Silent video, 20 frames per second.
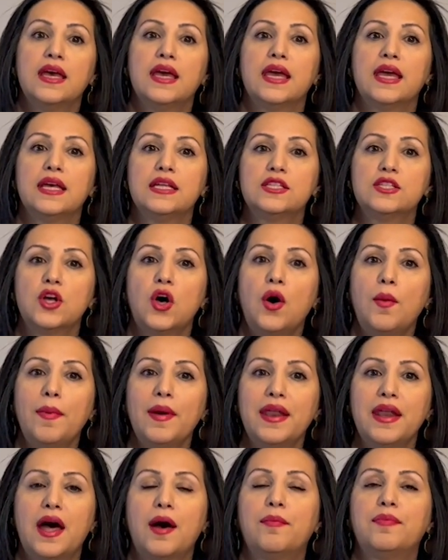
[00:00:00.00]
It
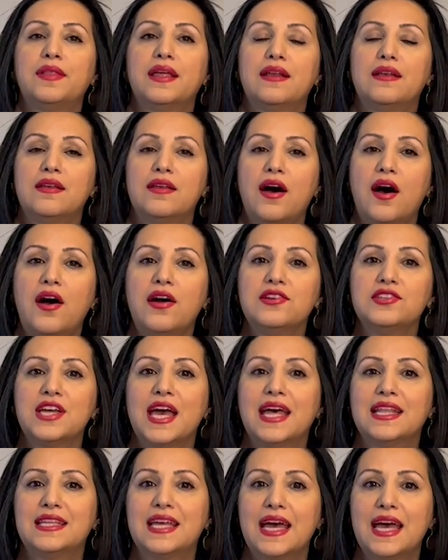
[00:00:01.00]
opens up the large
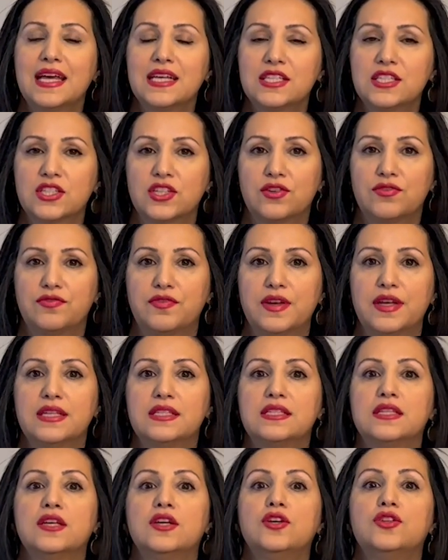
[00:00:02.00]
attack
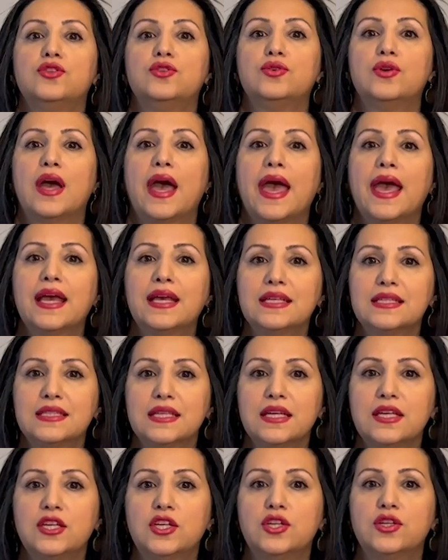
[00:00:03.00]
surface to
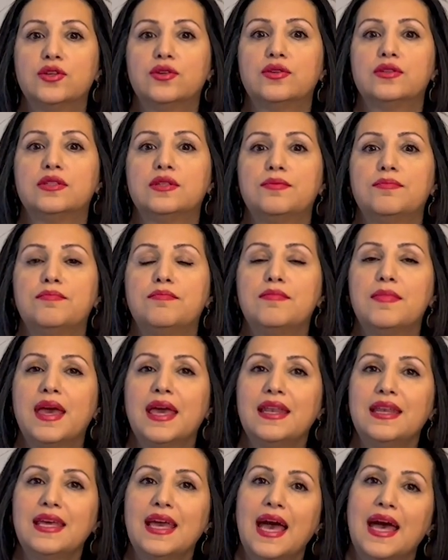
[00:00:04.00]
execute
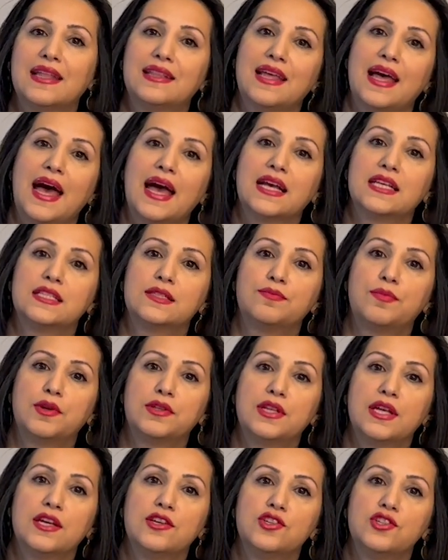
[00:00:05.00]
many attacks
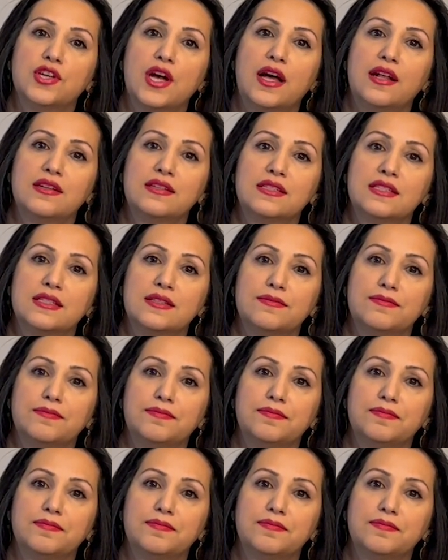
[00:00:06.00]
potentials.